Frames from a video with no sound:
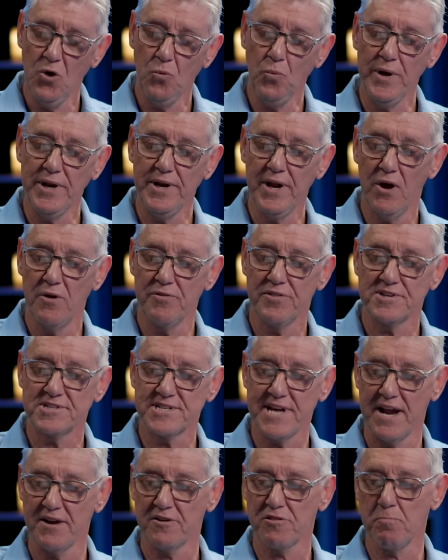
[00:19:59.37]
we know the
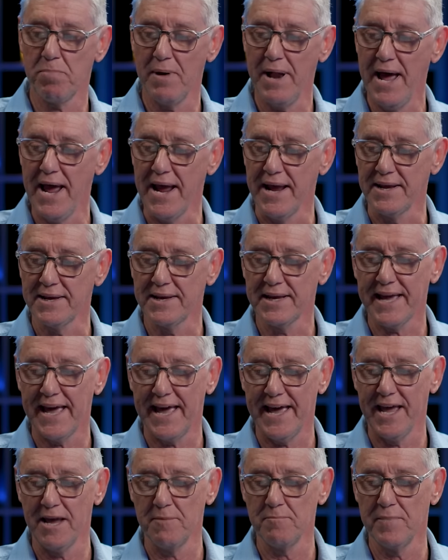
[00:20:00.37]
10th plague
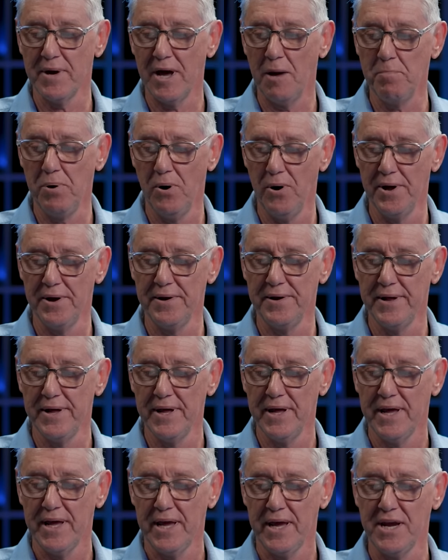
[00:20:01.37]
came upon
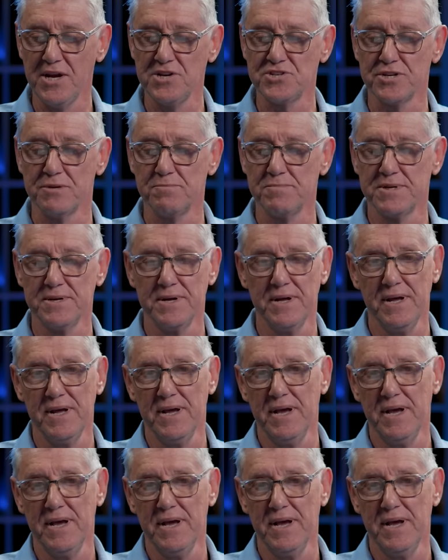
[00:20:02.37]
Egypt.